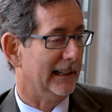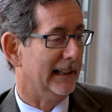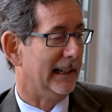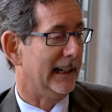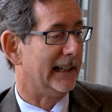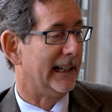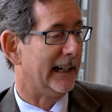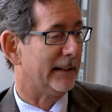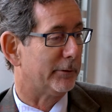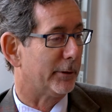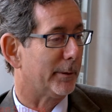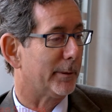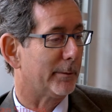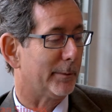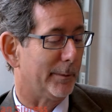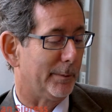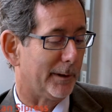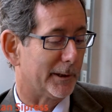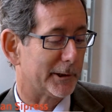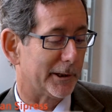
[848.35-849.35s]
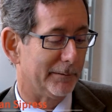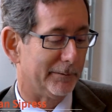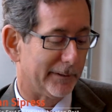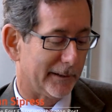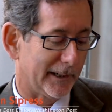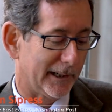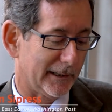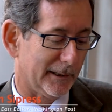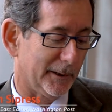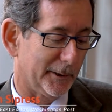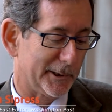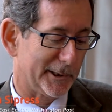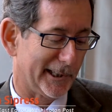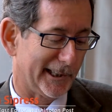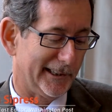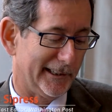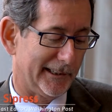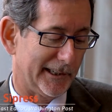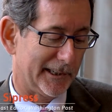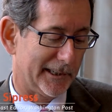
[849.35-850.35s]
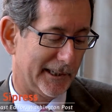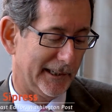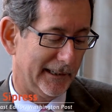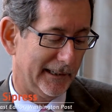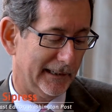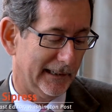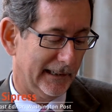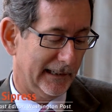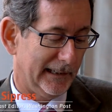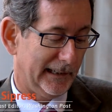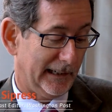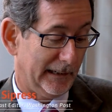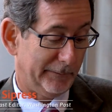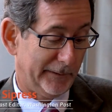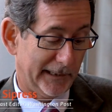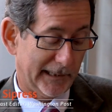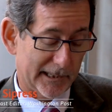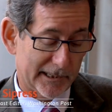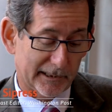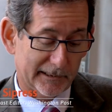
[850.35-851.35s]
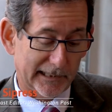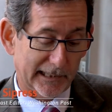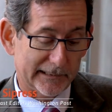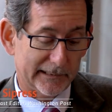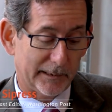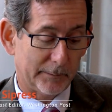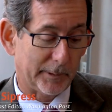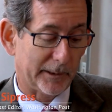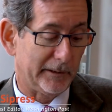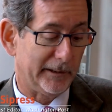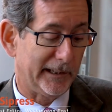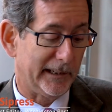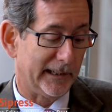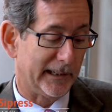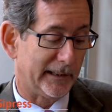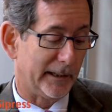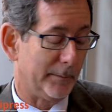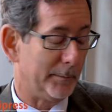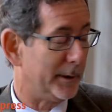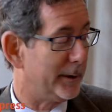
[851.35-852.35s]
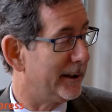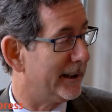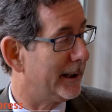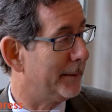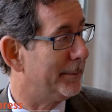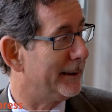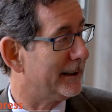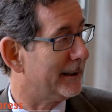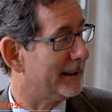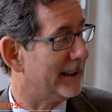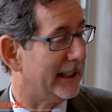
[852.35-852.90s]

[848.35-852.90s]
And everyone will be watching very closely to see if he is elected, whether he can get the immunity bill,